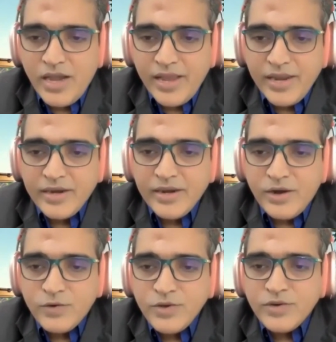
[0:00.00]
and
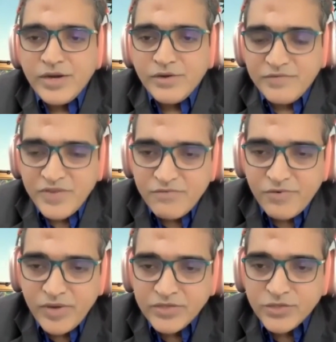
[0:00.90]
how do you kind of
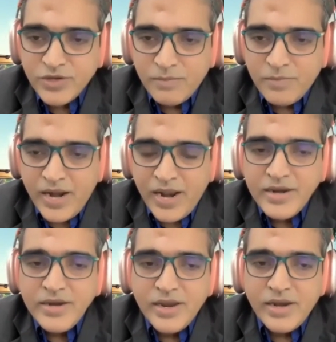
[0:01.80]
influence your brand,